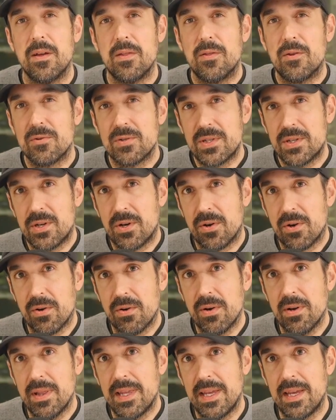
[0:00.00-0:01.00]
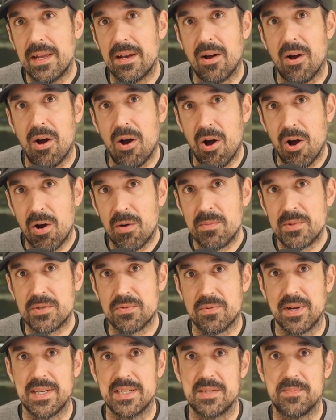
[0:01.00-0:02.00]
There's currently an arms
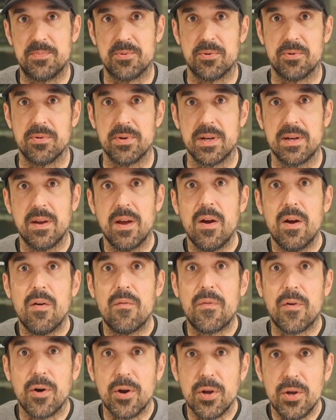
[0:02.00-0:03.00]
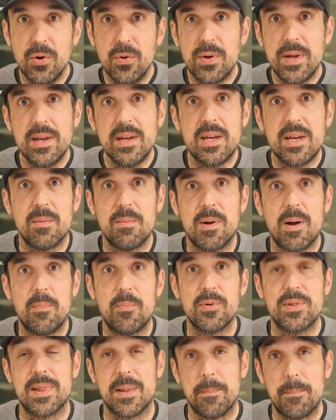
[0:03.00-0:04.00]
race brewing for who can come up
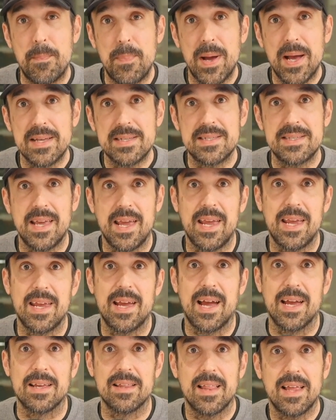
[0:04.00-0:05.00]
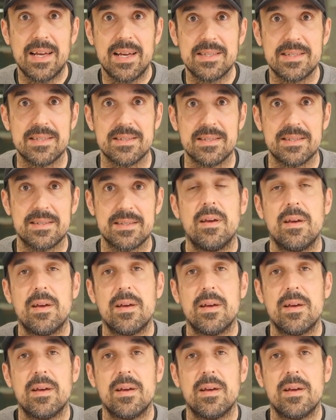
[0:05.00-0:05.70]
with the best AI glasses.